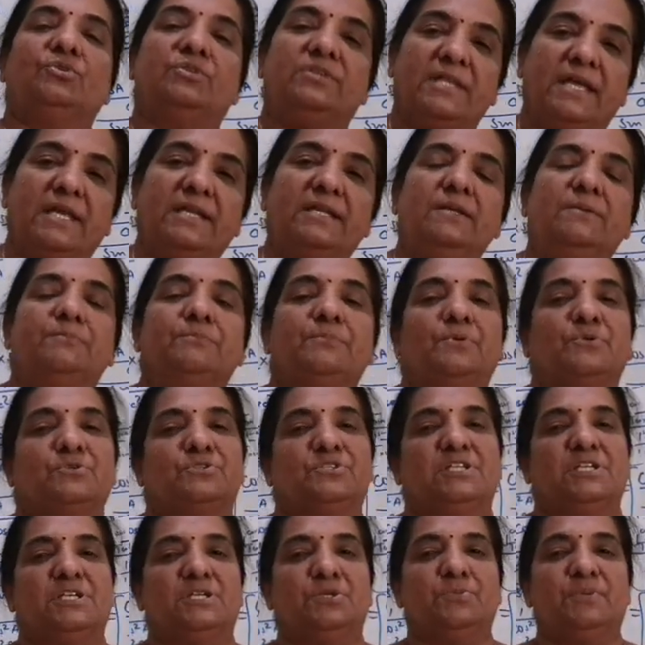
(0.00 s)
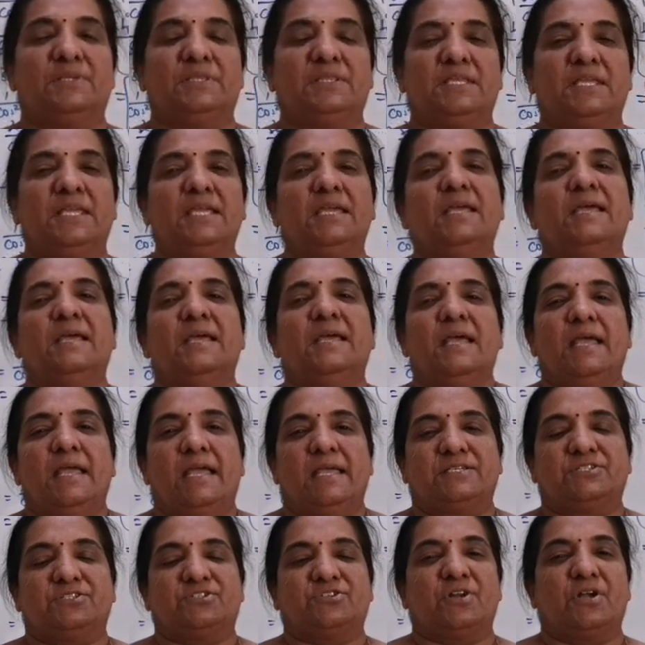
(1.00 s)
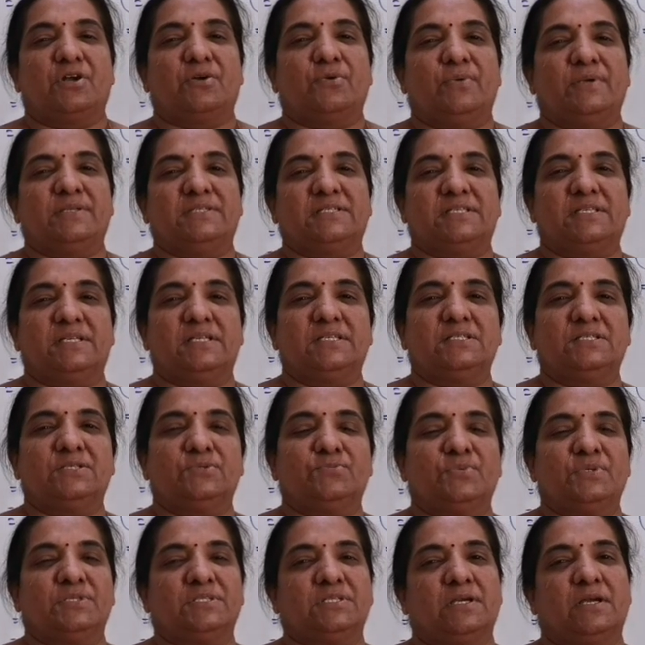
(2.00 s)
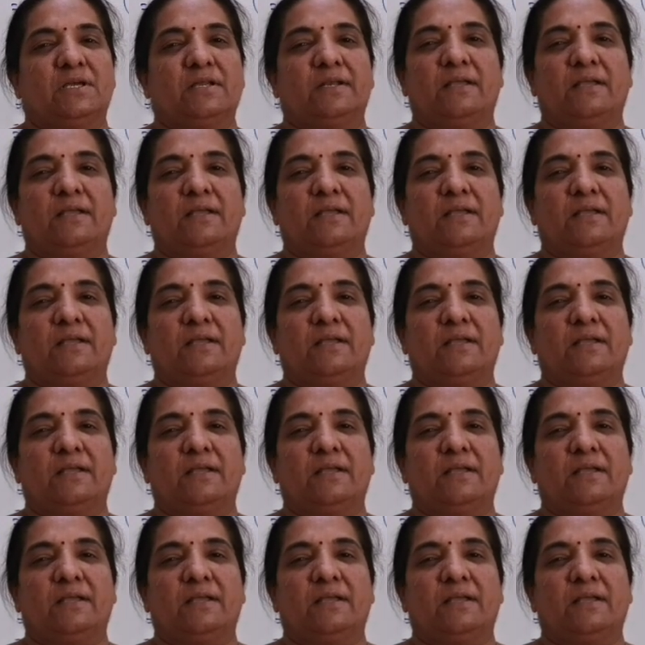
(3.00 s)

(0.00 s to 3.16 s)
Then proceed with the extra questions which are